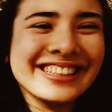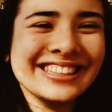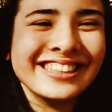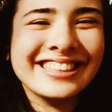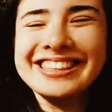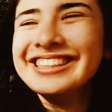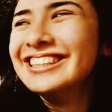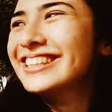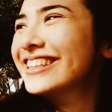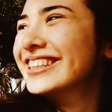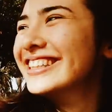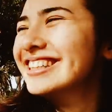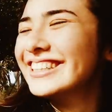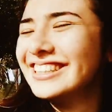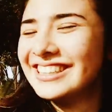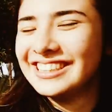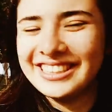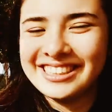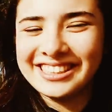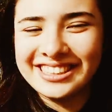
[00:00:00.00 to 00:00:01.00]
that lets
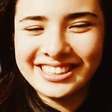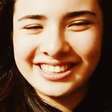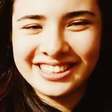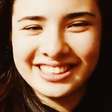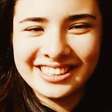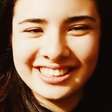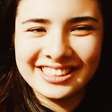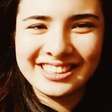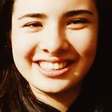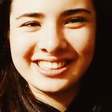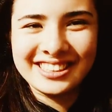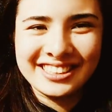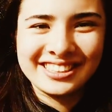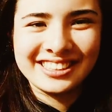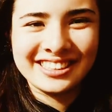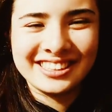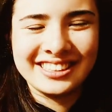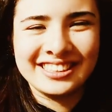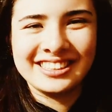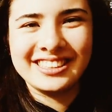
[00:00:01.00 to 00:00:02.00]
people
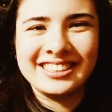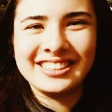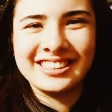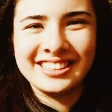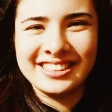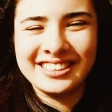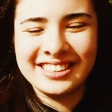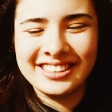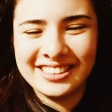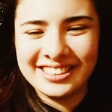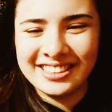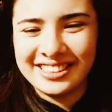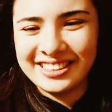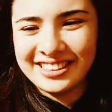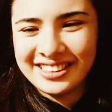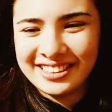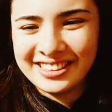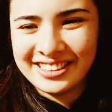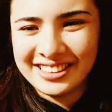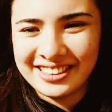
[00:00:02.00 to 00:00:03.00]
be as free as they
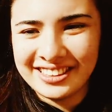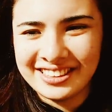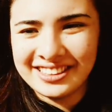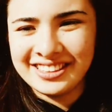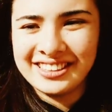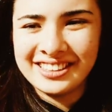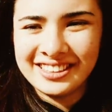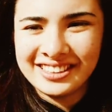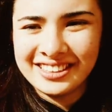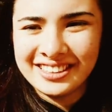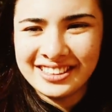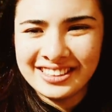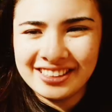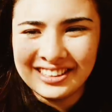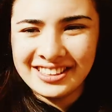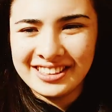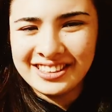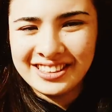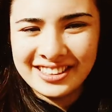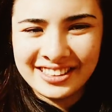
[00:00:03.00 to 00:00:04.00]
want
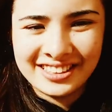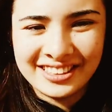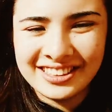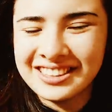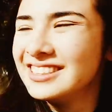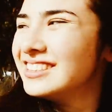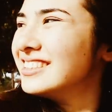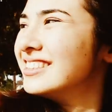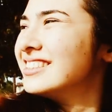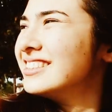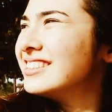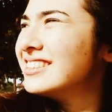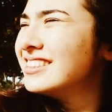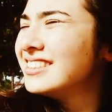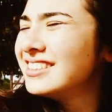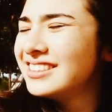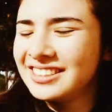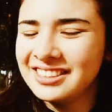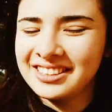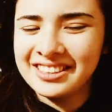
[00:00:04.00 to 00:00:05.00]
and say,
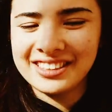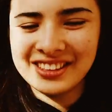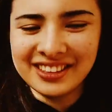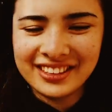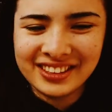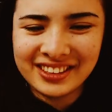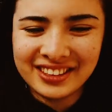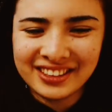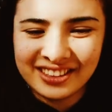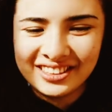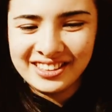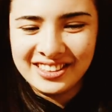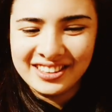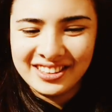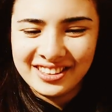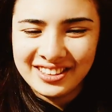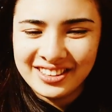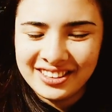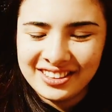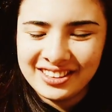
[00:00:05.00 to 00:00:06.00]
you know,
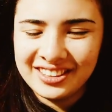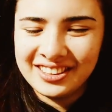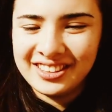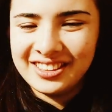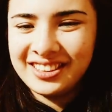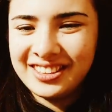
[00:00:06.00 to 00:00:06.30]
fuck the